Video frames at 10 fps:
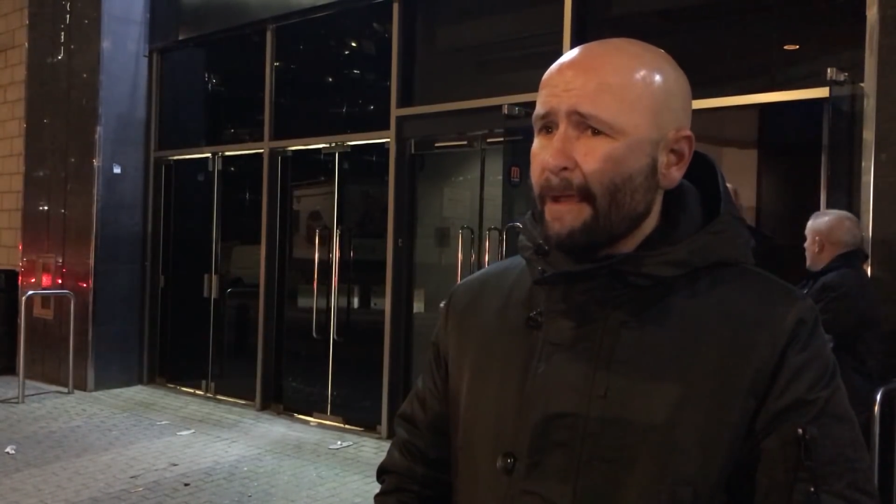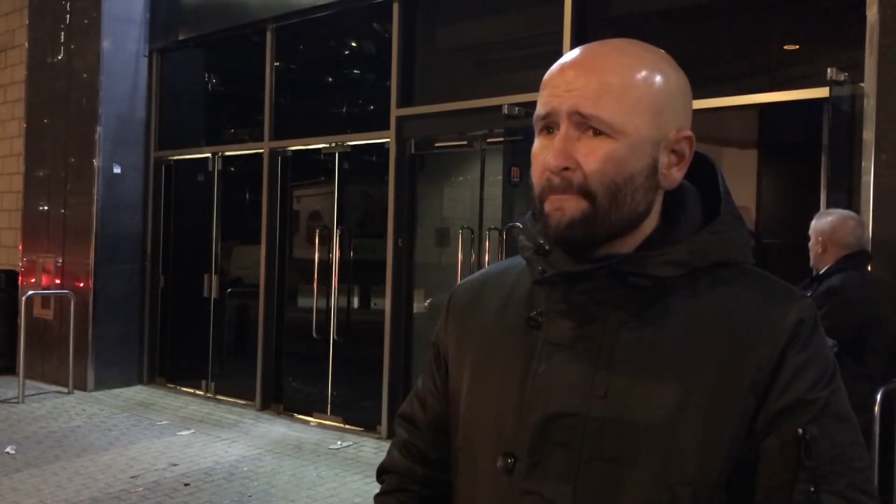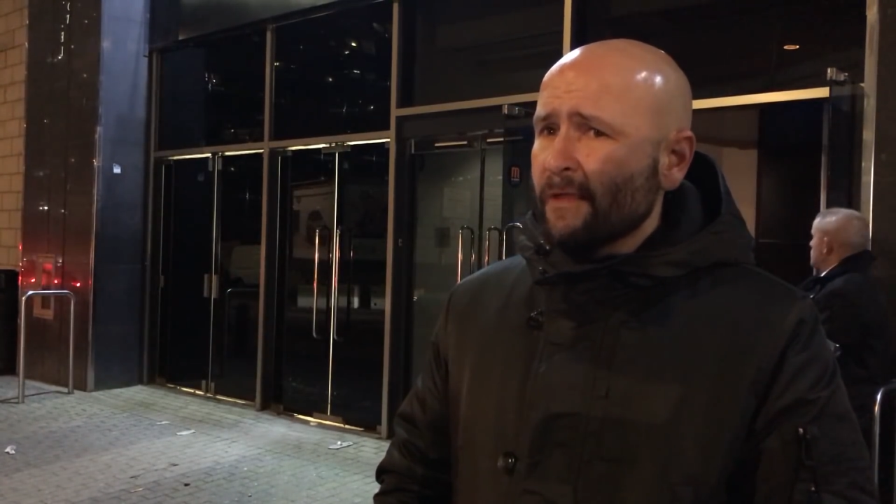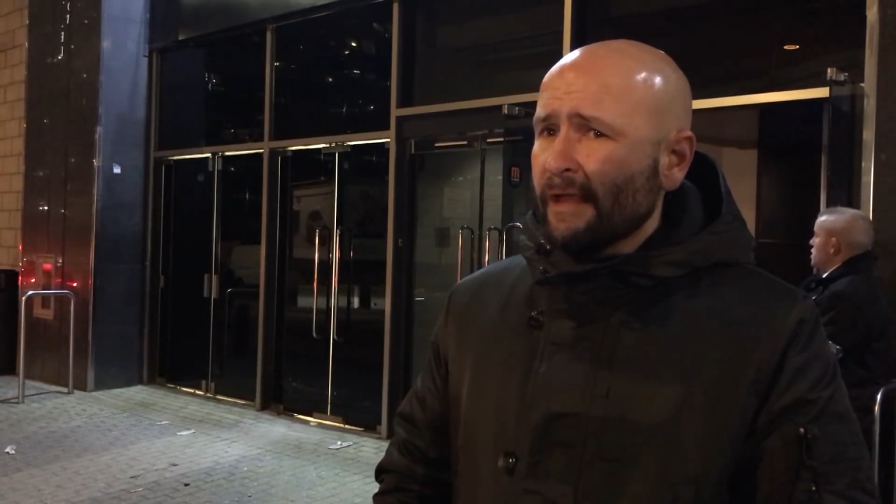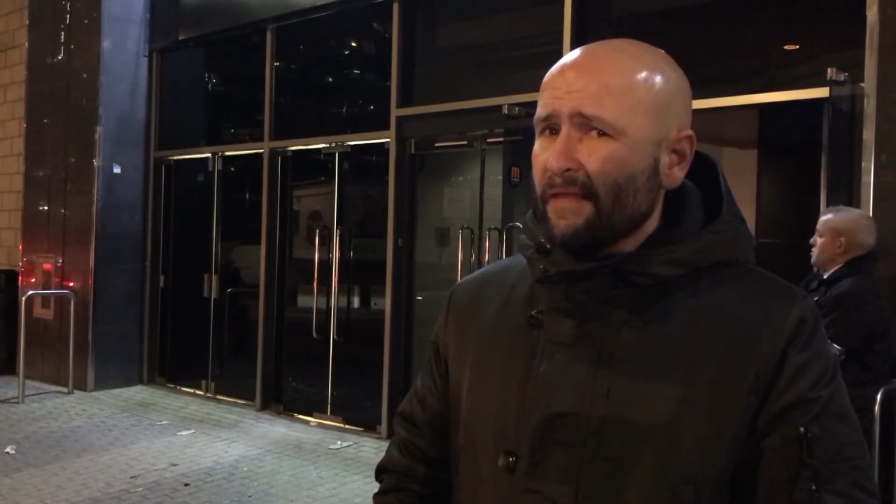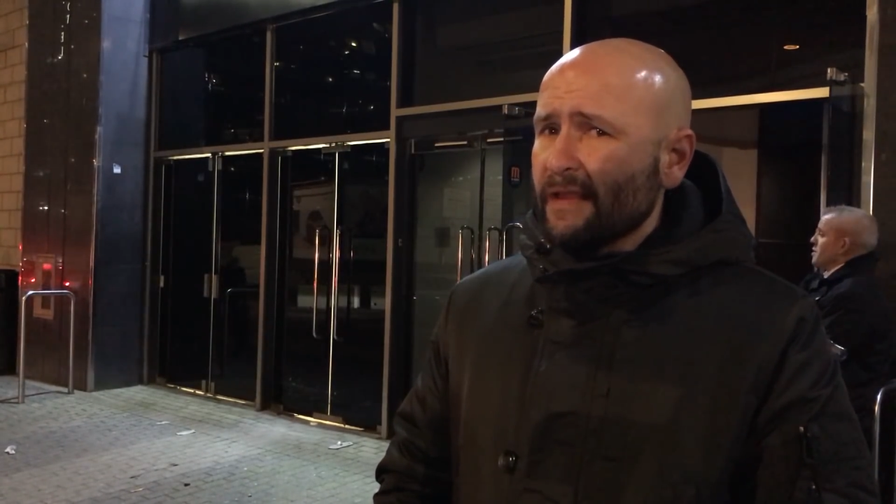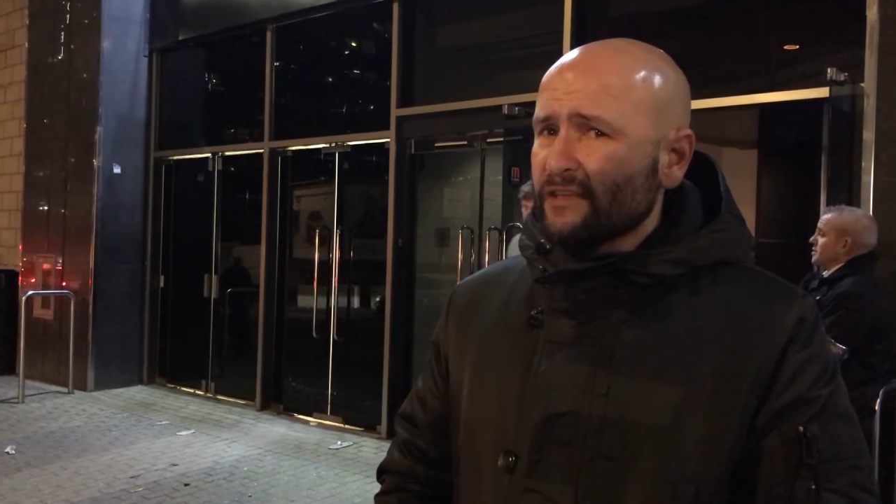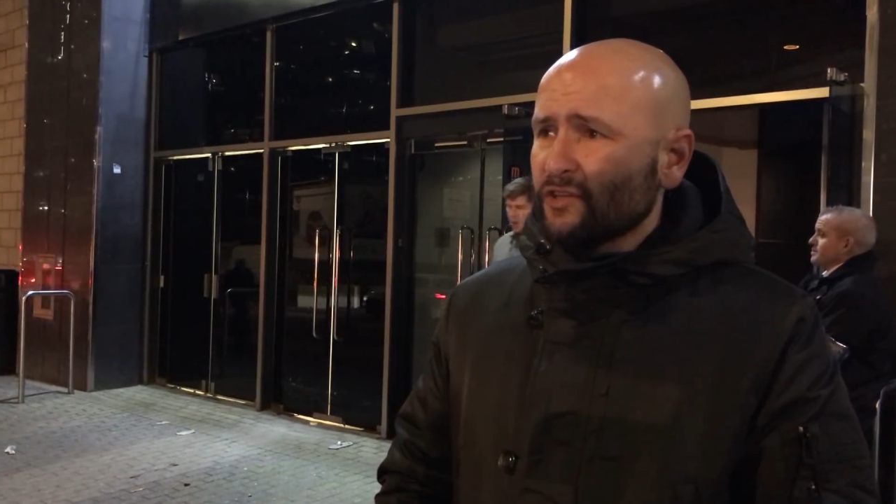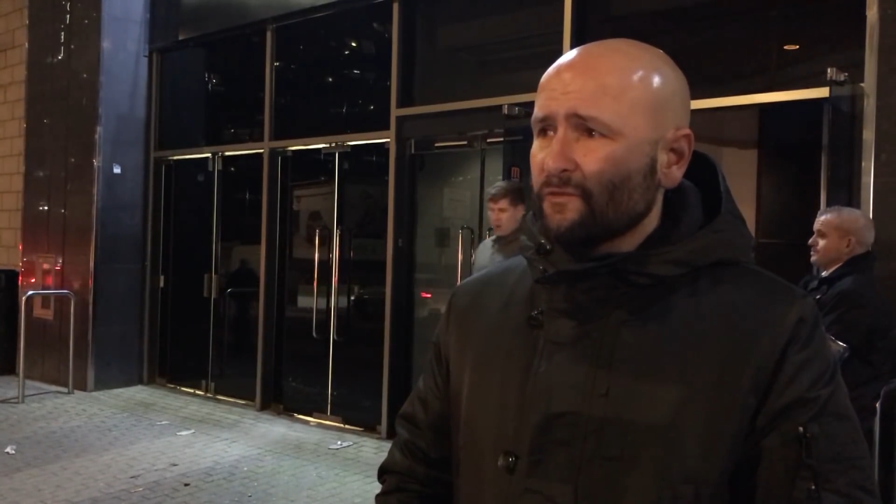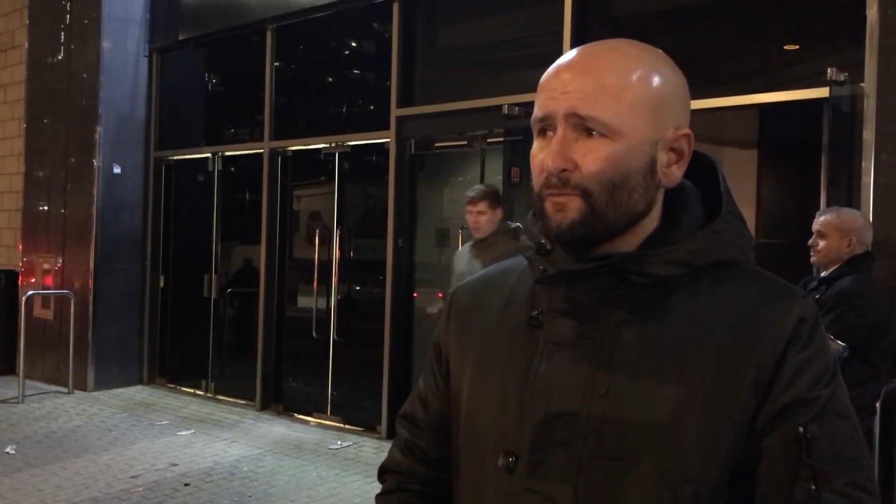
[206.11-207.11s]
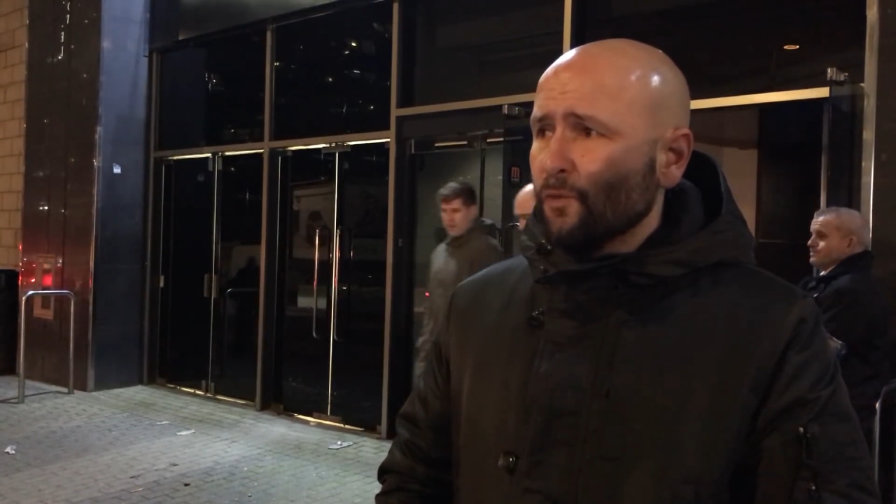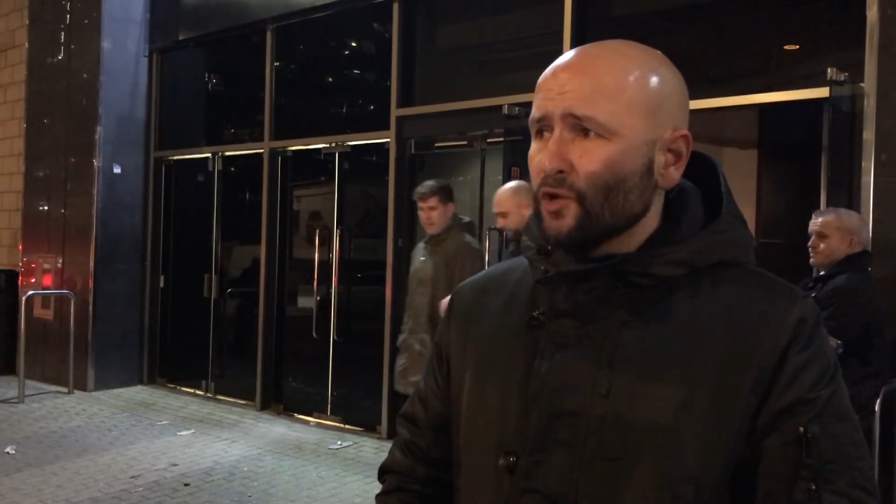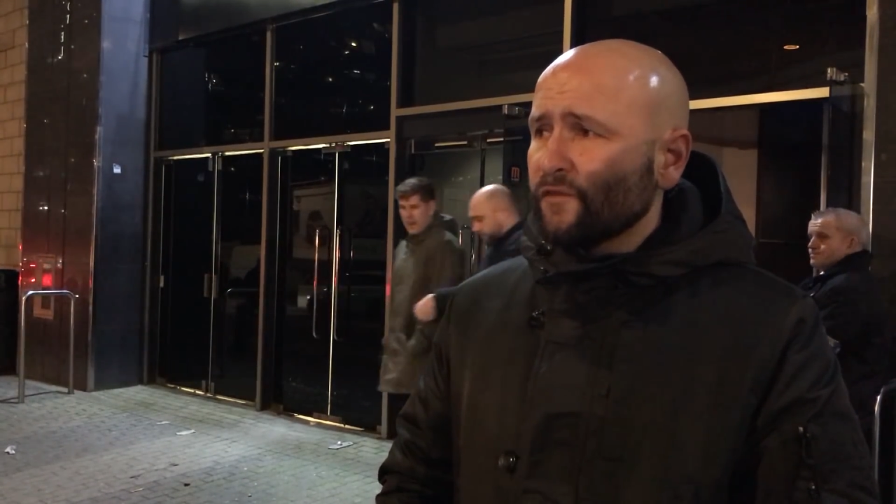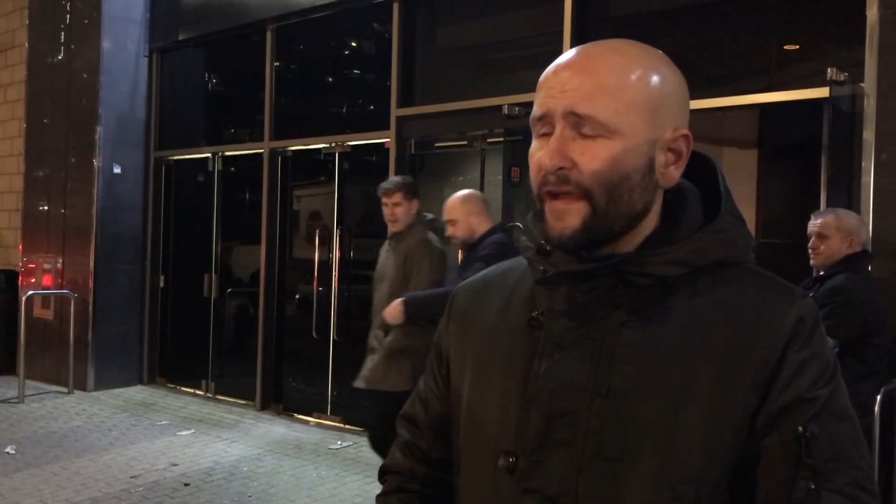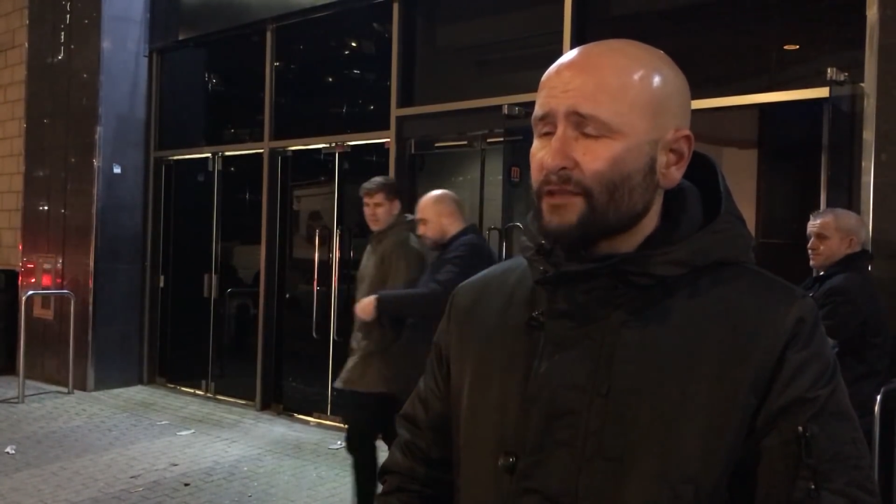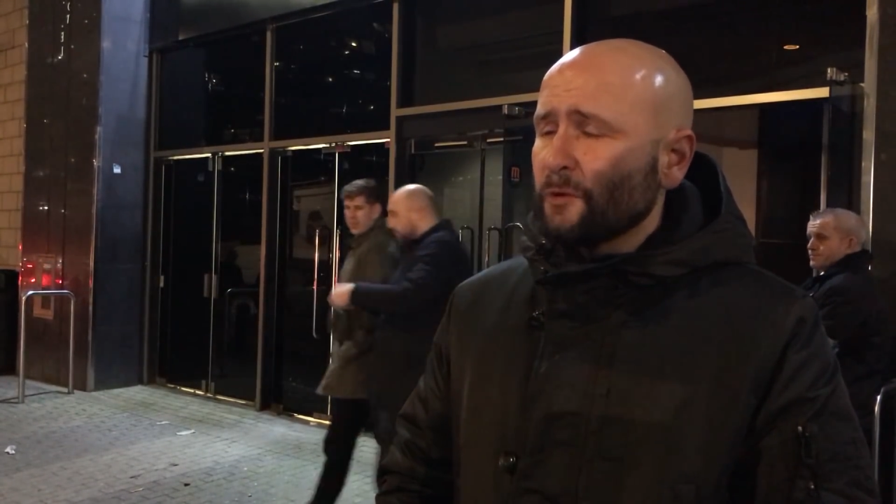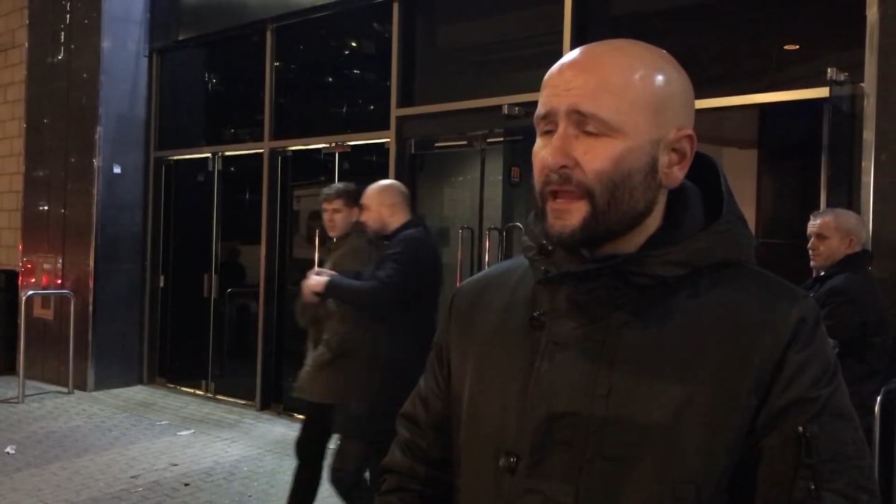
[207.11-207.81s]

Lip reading: it's just most fans